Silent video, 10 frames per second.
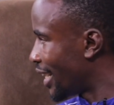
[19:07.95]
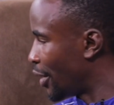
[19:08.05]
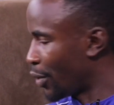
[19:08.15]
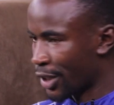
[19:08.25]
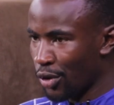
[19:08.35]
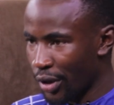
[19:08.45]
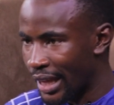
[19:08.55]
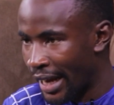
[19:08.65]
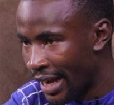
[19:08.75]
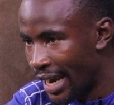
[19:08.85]
It was
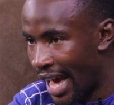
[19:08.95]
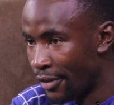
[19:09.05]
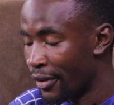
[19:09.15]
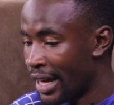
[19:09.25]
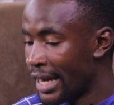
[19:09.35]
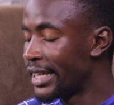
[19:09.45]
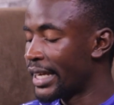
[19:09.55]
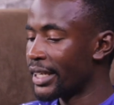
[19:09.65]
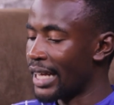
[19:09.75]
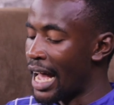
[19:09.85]
not the real life. He
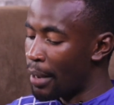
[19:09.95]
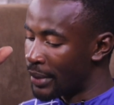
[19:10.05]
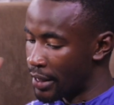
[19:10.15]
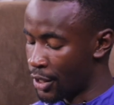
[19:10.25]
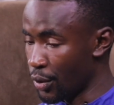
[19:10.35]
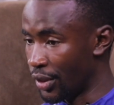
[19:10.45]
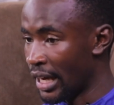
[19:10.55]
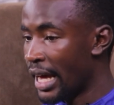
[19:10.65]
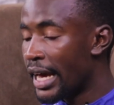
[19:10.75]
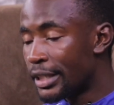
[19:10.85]
says, I am the truth.